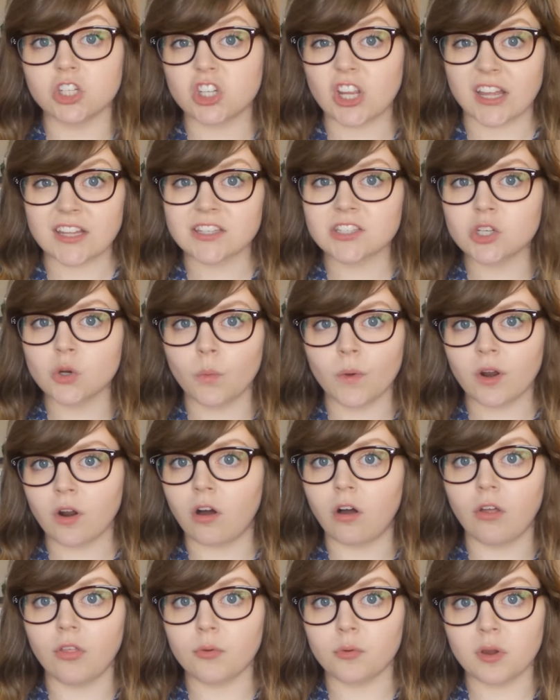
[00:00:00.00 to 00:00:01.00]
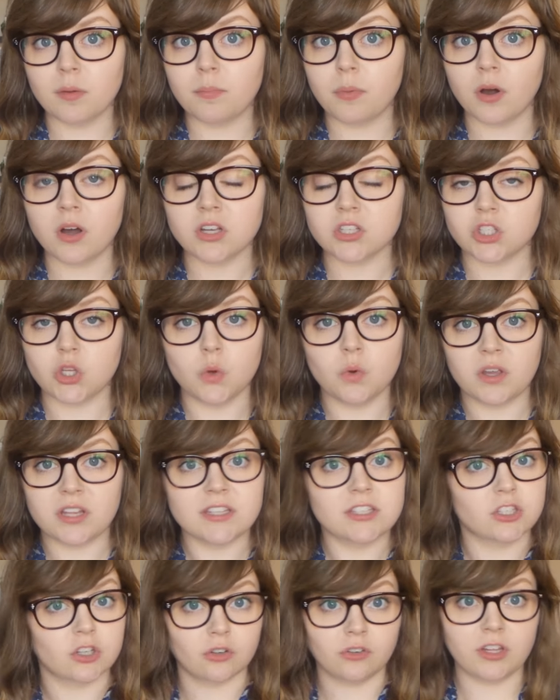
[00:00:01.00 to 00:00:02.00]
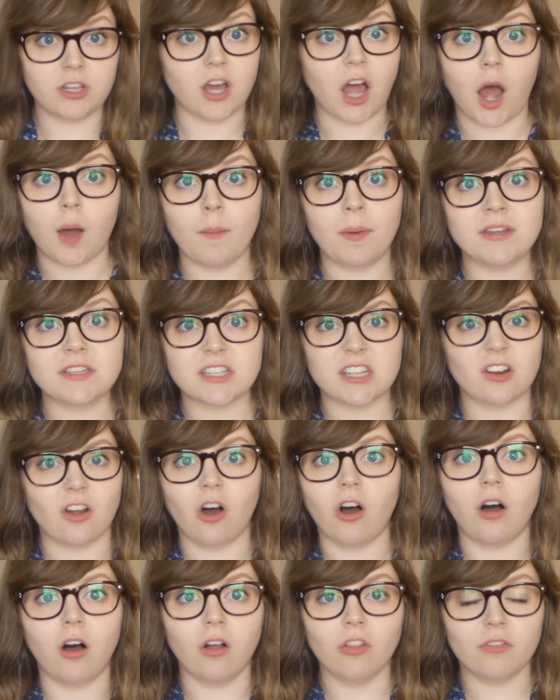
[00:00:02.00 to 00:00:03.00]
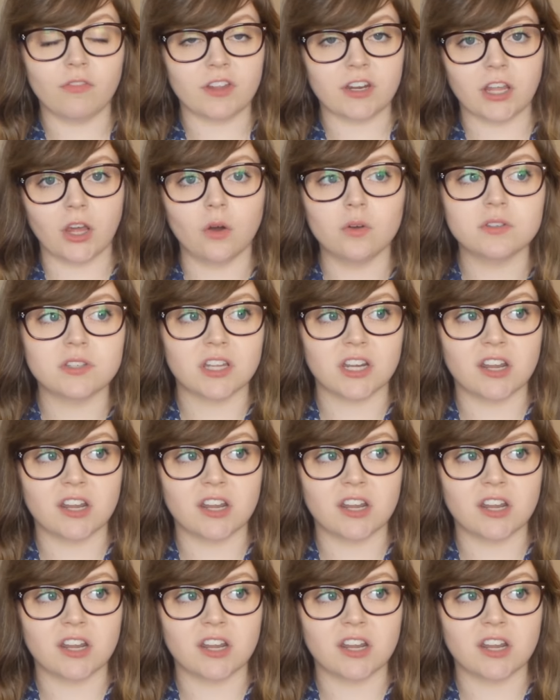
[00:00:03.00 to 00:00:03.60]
a chance to win all 3 books, you can certainly comment in all the videos,